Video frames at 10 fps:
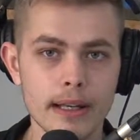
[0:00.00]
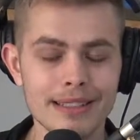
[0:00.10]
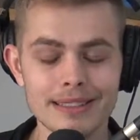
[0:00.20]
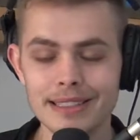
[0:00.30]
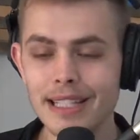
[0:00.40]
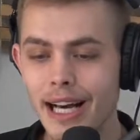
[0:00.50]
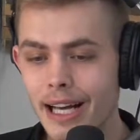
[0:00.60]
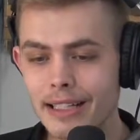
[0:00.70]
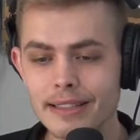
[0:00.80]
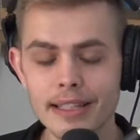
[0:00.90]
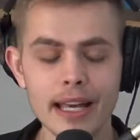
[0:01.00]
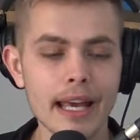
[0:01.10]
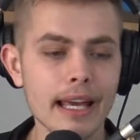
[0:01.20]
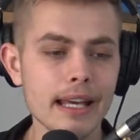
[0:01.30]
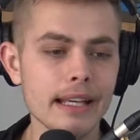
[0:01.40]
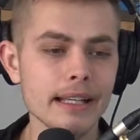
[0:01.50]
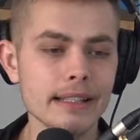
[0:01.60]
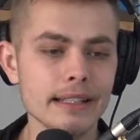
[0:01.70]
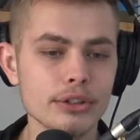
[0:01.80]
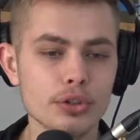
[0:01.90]
It's not a
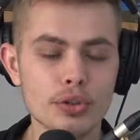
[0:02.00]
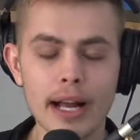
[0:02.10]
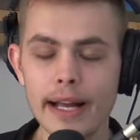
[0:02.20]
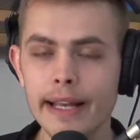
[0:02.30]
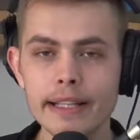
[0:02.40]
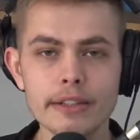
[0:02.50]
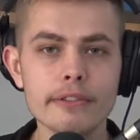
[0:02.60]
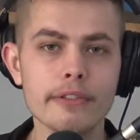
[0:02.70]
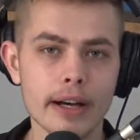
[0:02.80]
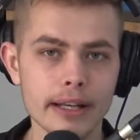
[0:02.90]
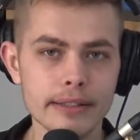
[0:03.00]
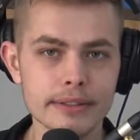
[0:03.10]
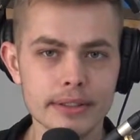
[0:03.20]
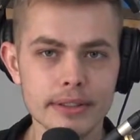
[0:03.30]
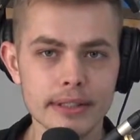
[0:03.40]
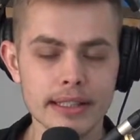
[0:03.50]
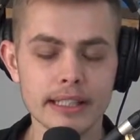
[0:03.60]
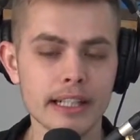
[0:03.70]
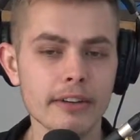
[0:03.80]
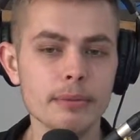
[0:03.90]
tracking device that the
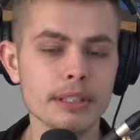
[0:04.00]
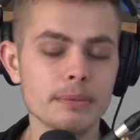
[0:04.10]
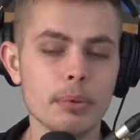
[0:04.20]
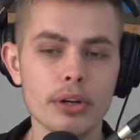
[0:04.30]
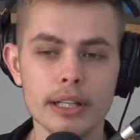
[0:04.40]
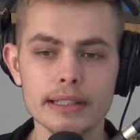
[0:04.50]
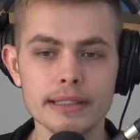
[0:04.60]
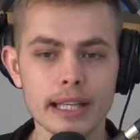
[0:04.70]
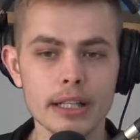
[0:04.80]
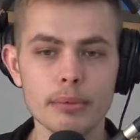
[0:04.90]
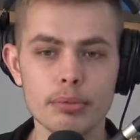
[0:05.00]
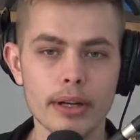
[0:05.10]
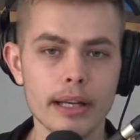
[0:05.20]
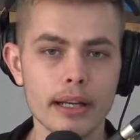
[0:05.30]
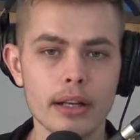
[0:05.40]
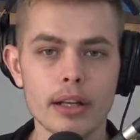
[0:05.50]
government's putting inside your brain.